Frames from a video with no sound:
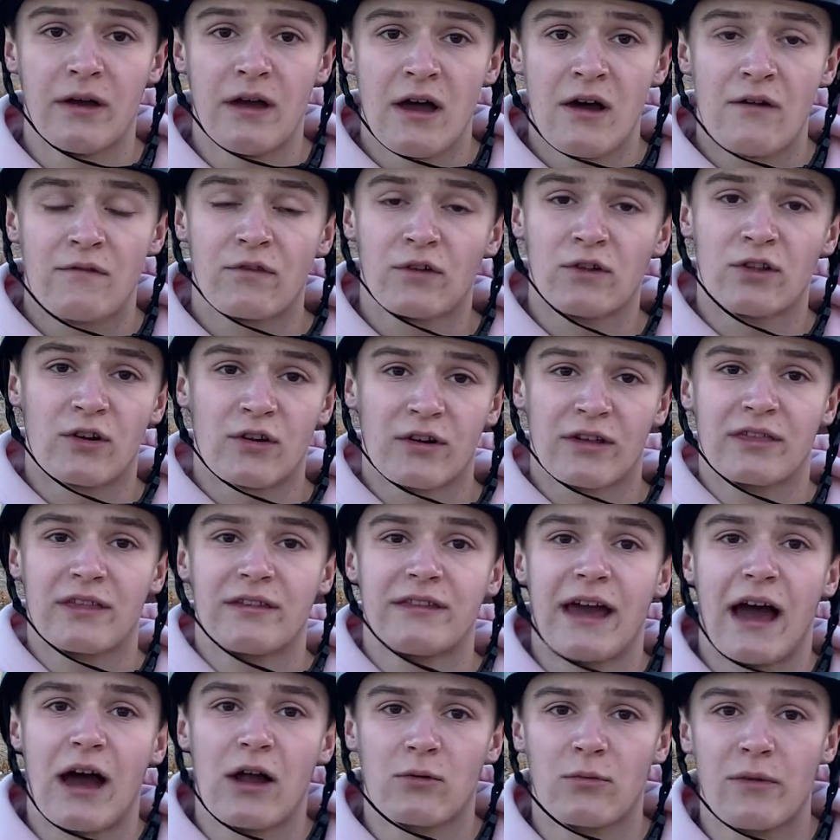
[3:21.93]
for learning the
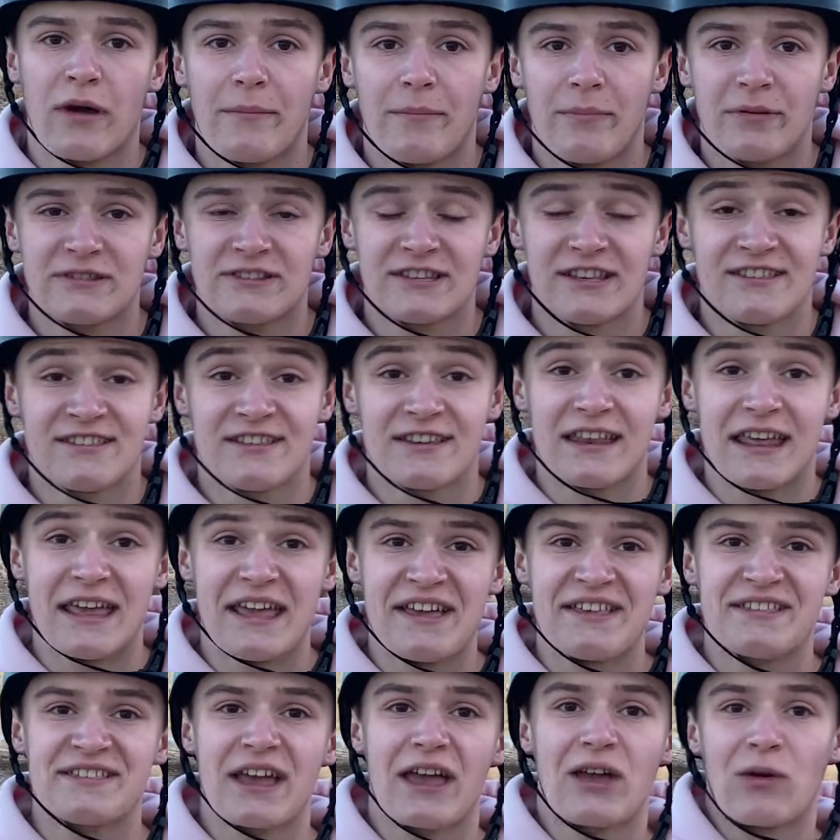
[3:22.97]
down whip, since it
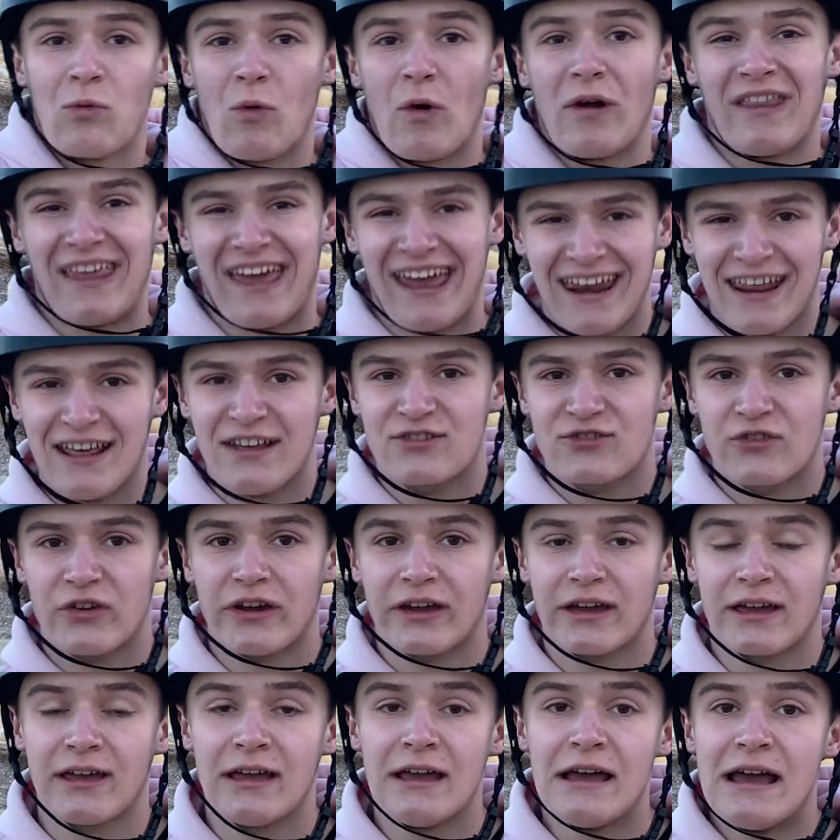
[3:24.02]
is a 180
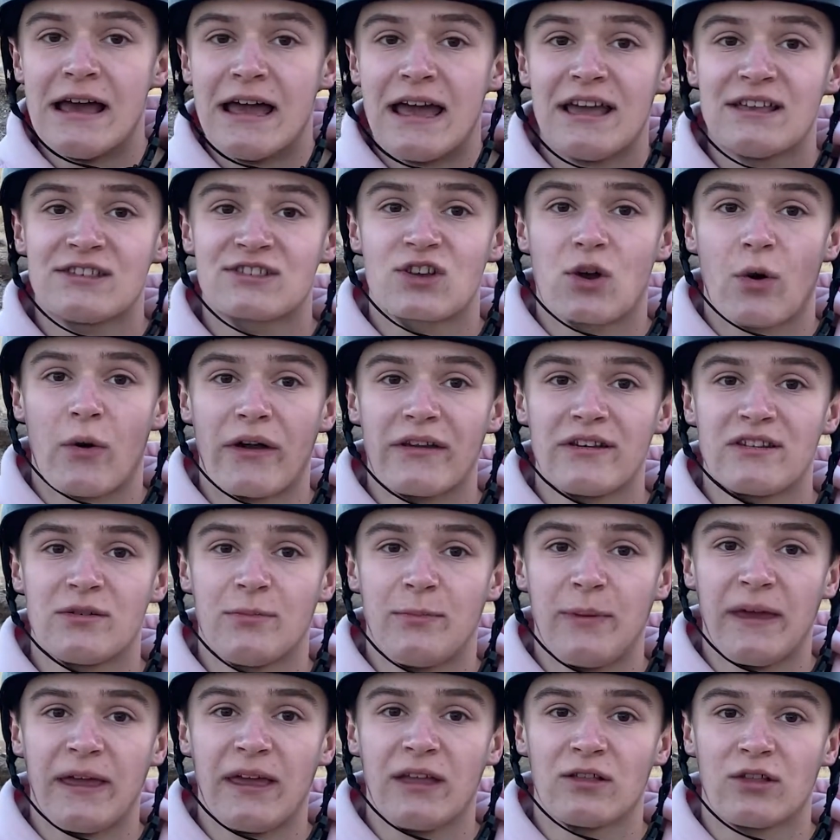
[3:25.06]
trick, is going to
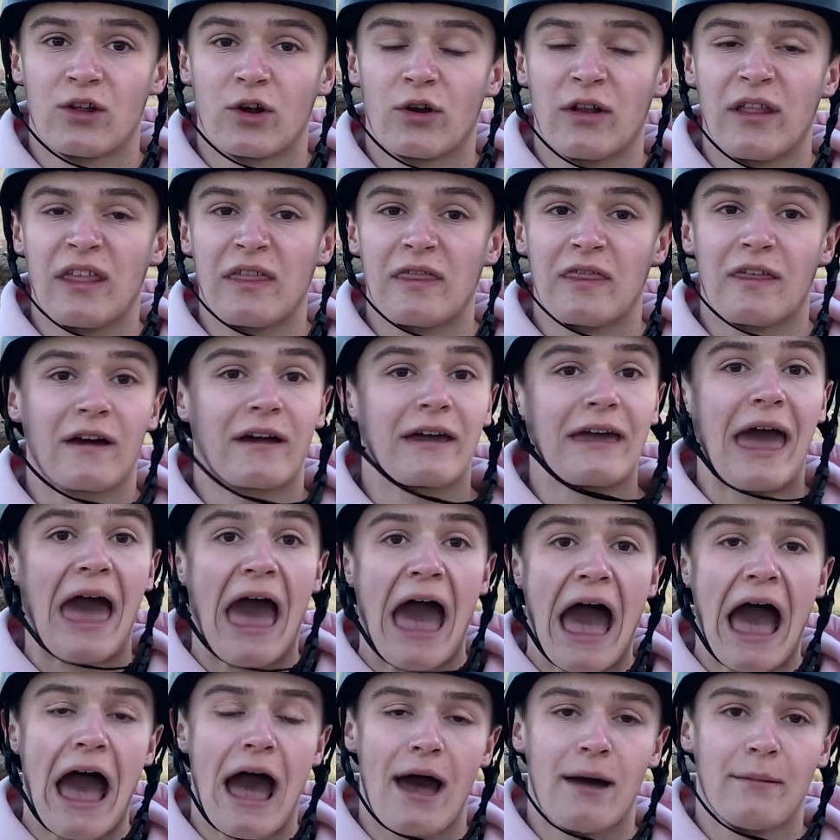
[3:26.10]
be learning the
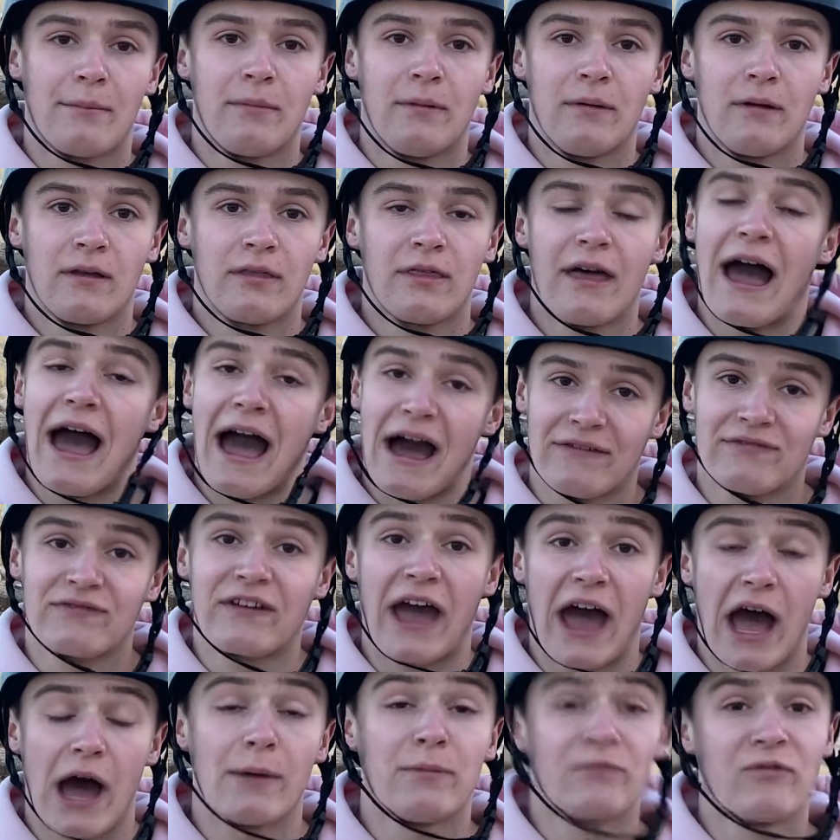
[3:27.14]
half
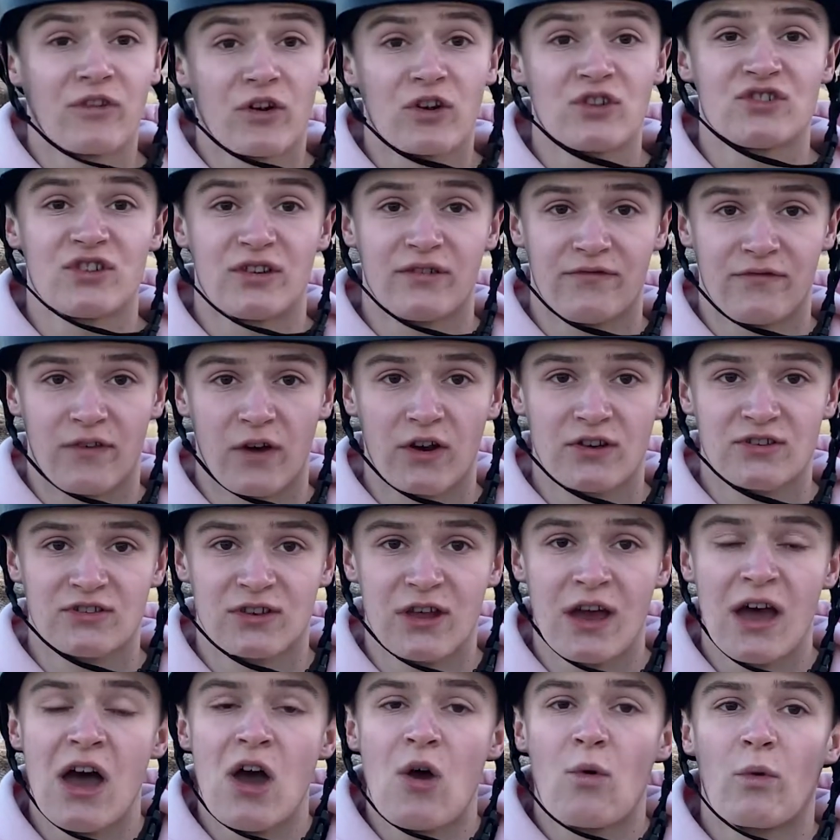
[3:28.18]
cab version first,
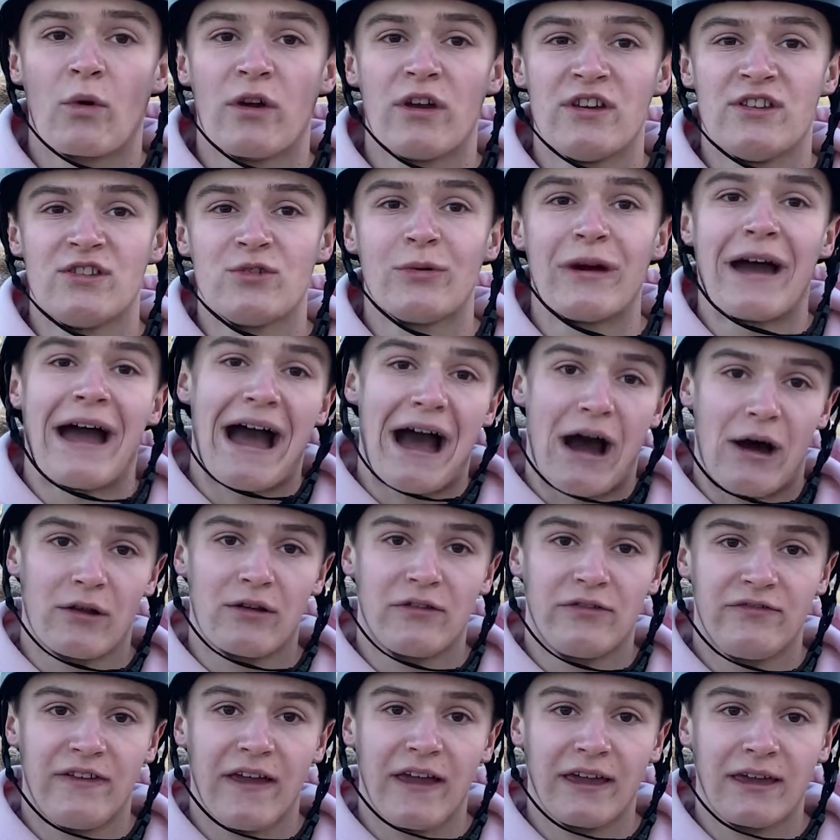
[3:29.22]
where you do it out
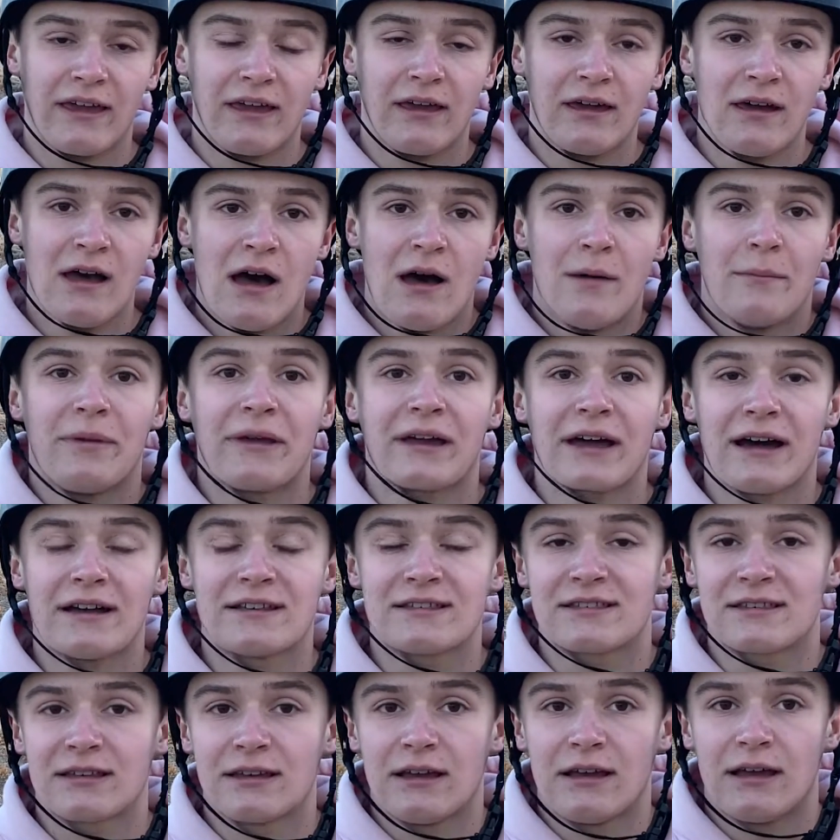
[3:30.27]
of fakie, because